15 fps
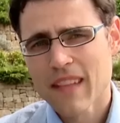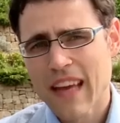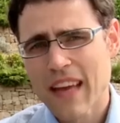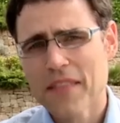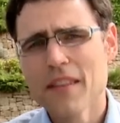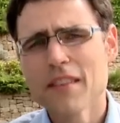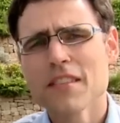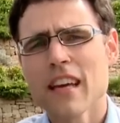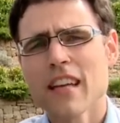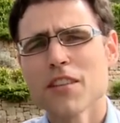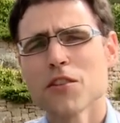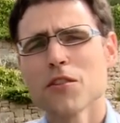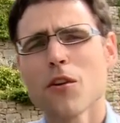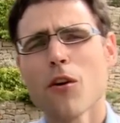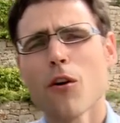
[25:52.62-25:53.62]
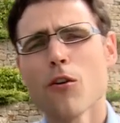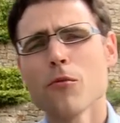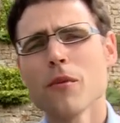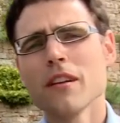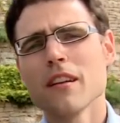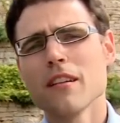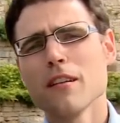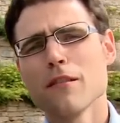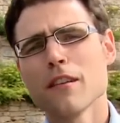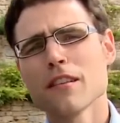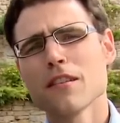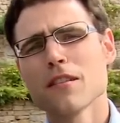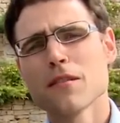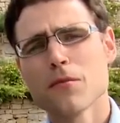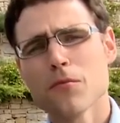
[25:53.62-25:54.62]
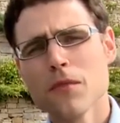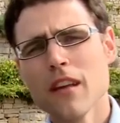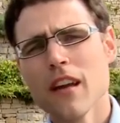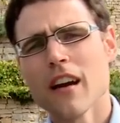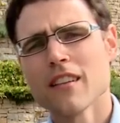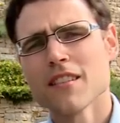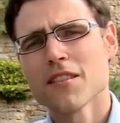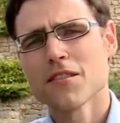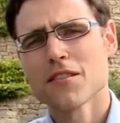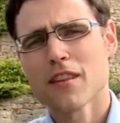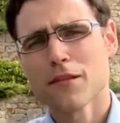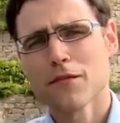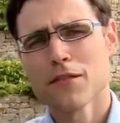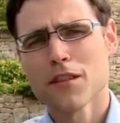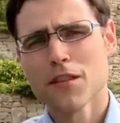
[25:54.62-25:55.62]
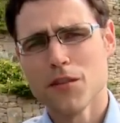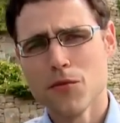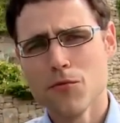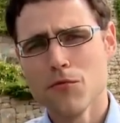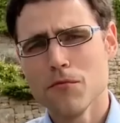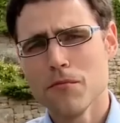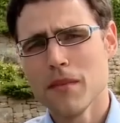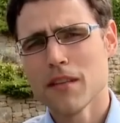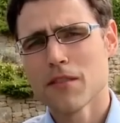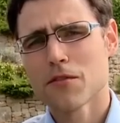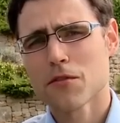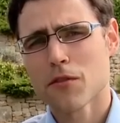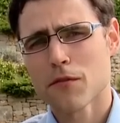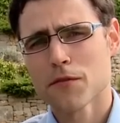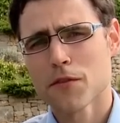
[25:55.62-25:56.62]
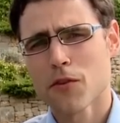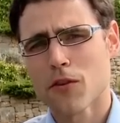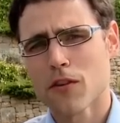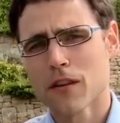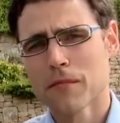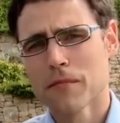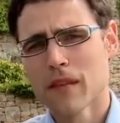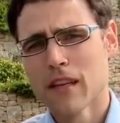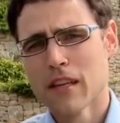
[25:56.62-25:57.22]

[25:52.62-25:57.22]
and this engine already delivers 370 newton meters of torque.